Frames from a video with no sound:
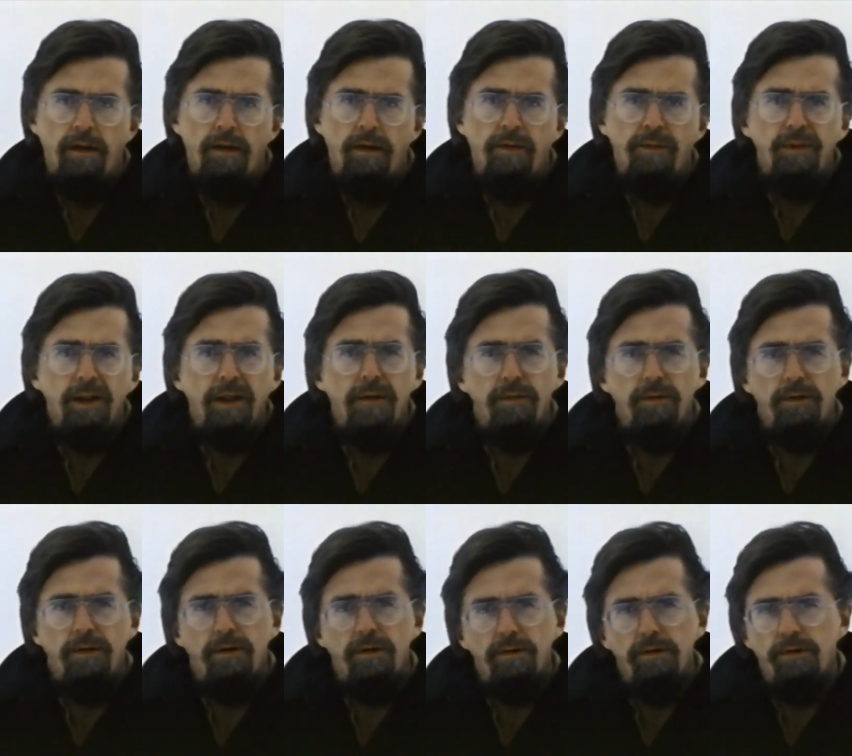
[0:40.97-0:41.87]
To be able
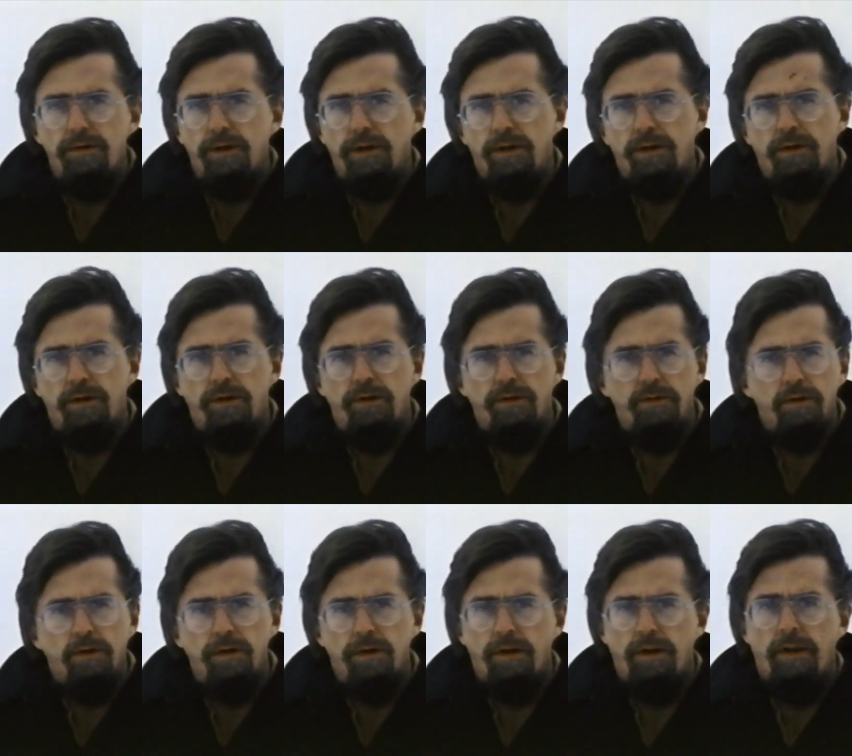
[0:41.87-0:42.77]
to do such
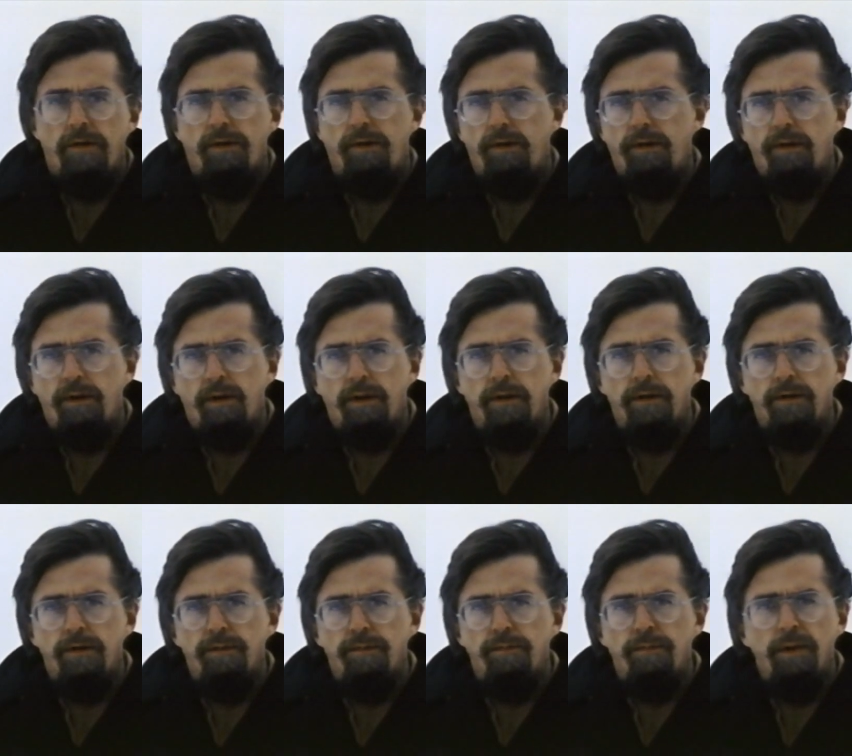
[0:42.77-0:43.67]
extraordinary
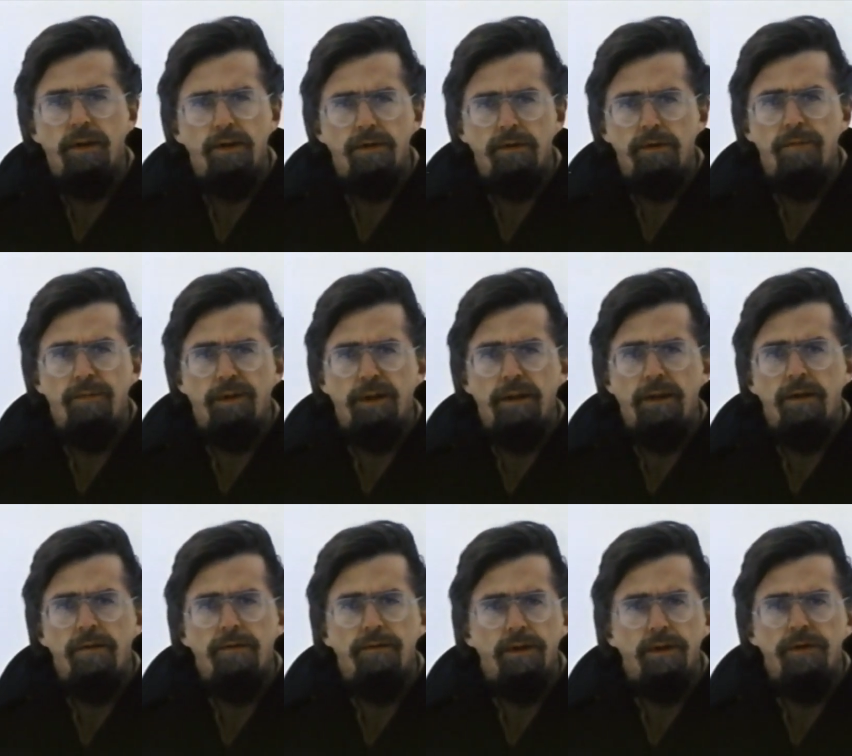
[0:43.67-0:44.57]
things, military men
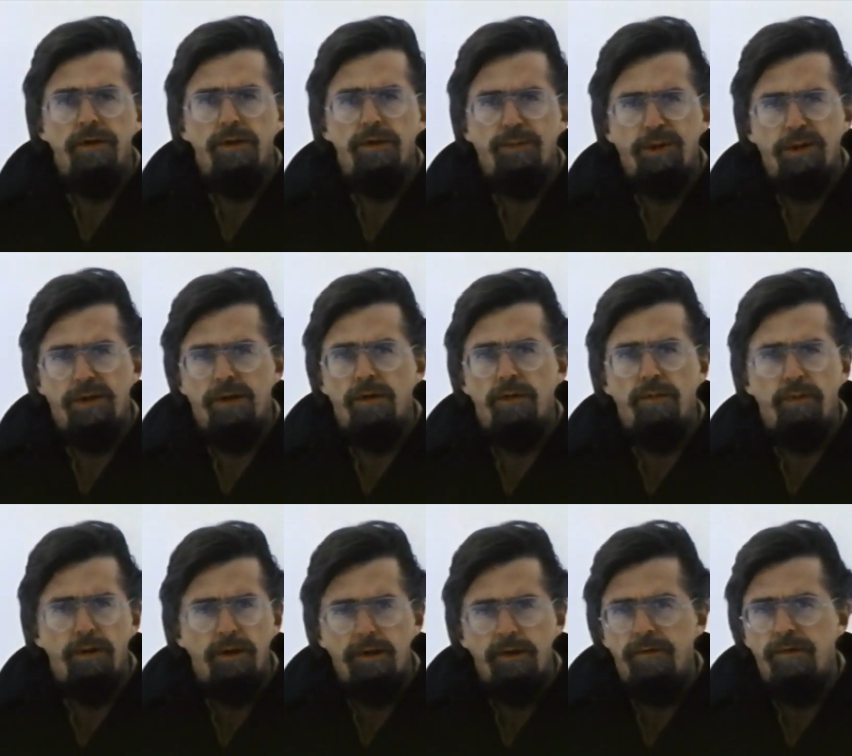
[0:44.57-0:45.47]
need very special
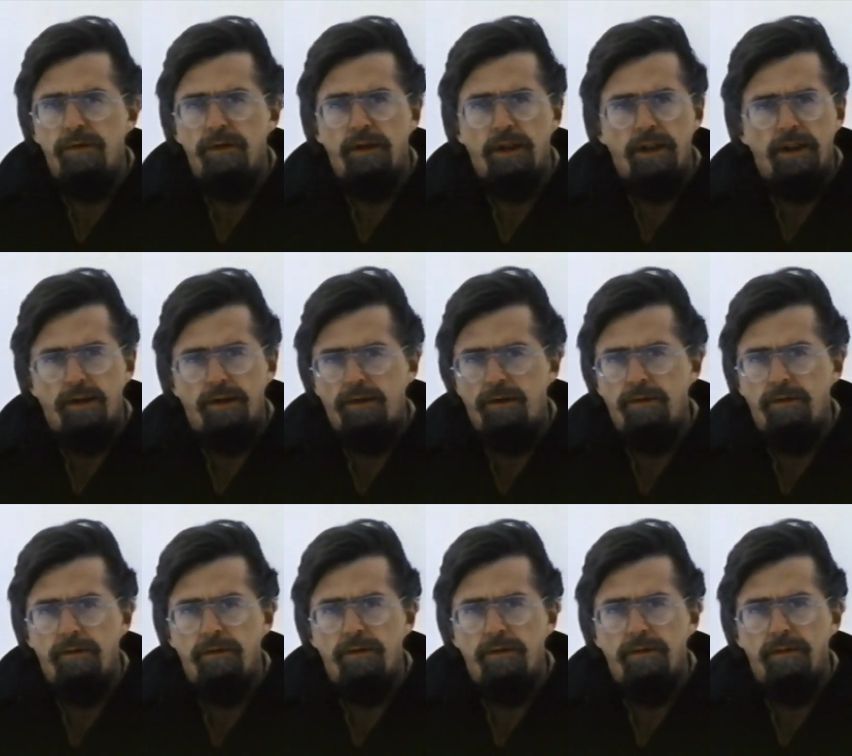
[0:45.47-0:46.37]
beliefs and
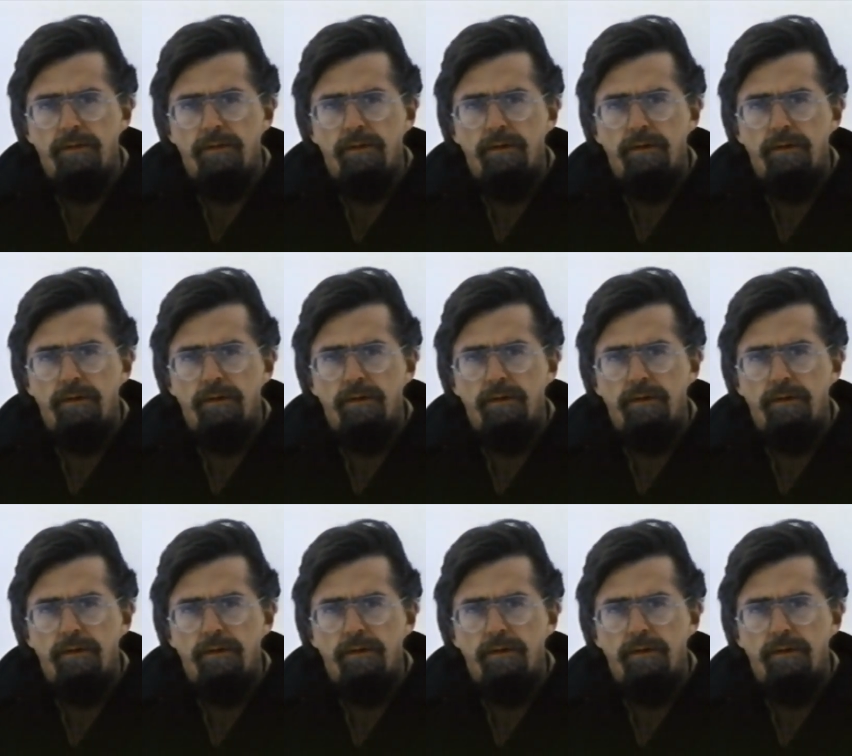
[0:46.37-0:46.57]
attitudes.